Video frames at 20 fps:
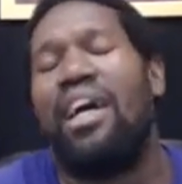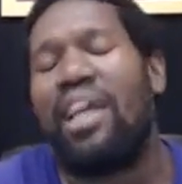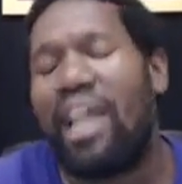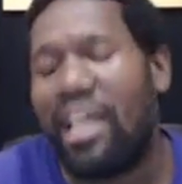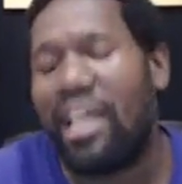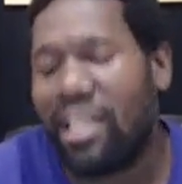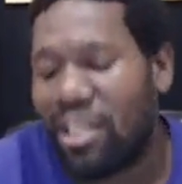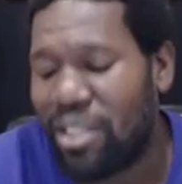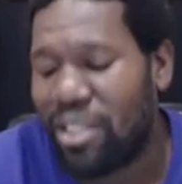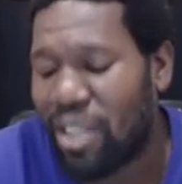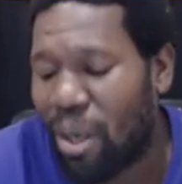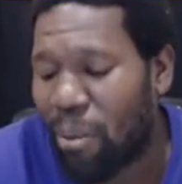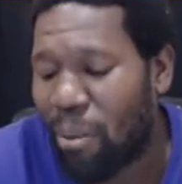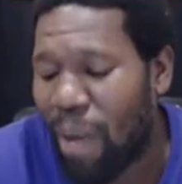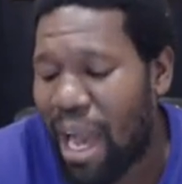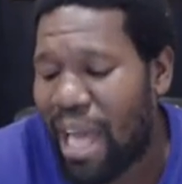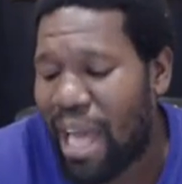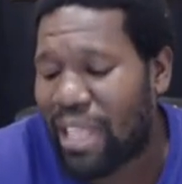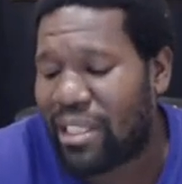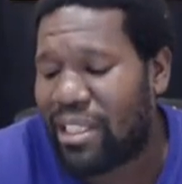you know
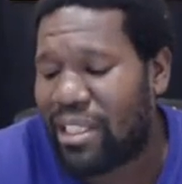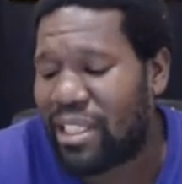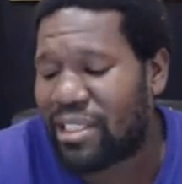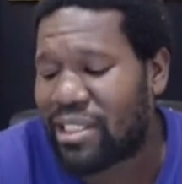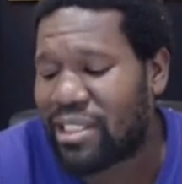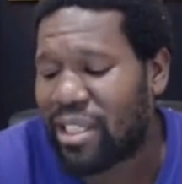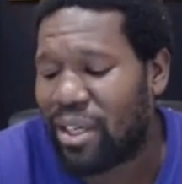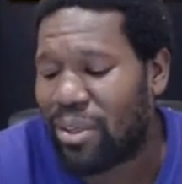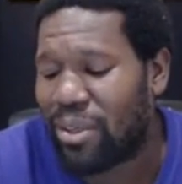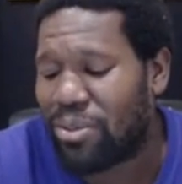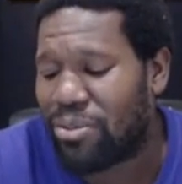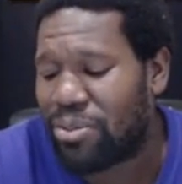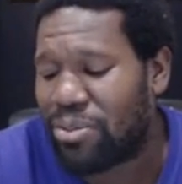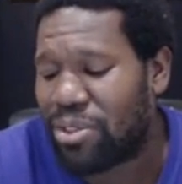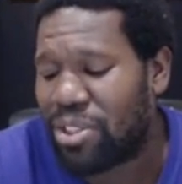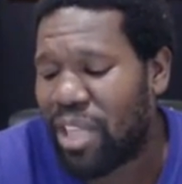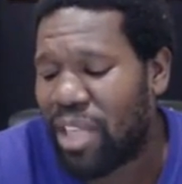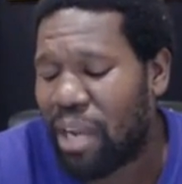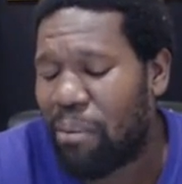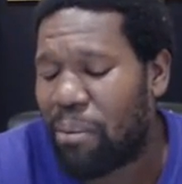why this
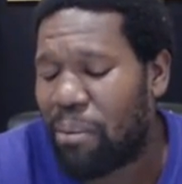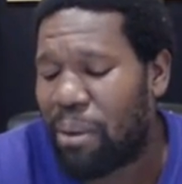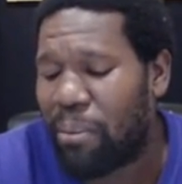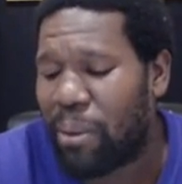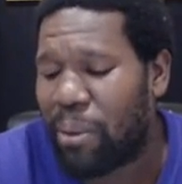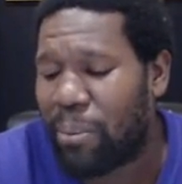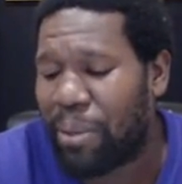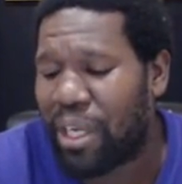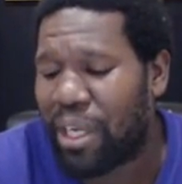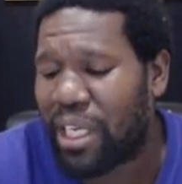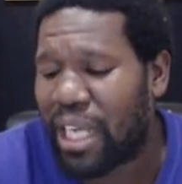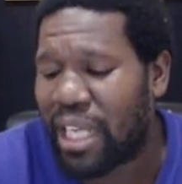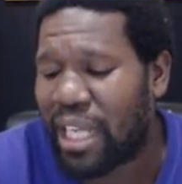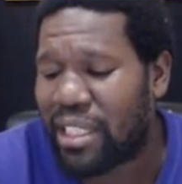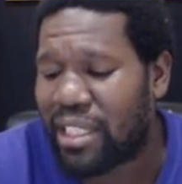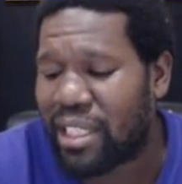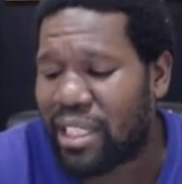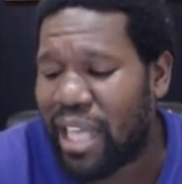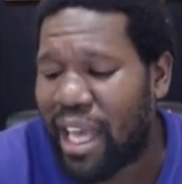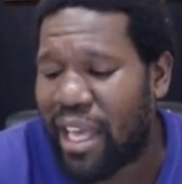so deep when we bring it
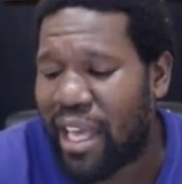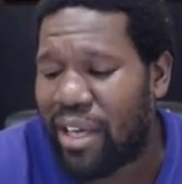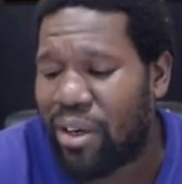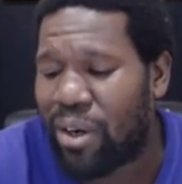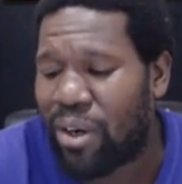out today?